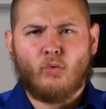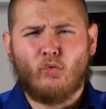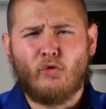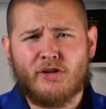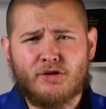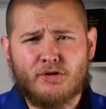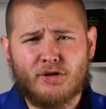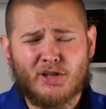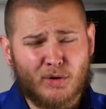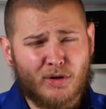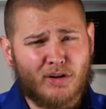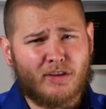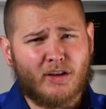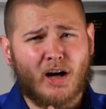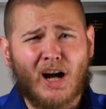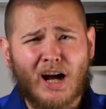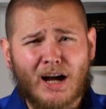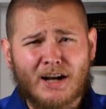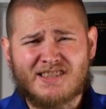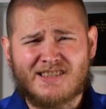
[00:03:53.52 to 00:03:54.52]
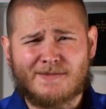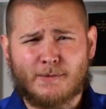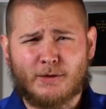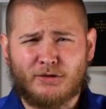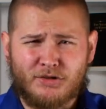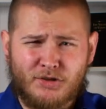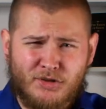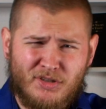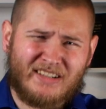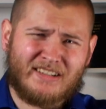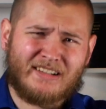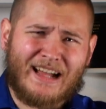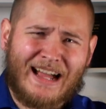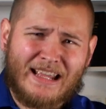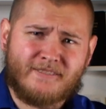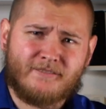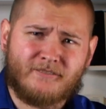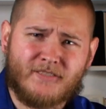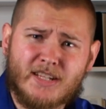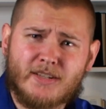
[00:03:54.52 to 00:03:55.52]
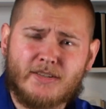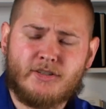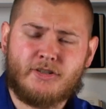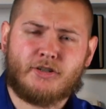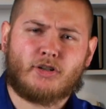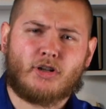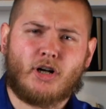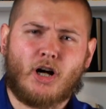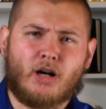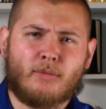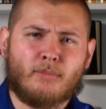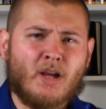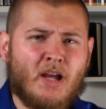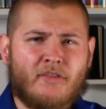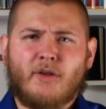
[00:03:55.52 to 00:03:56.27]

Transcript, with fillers: When you go to the hospital and you get an IV in your arm,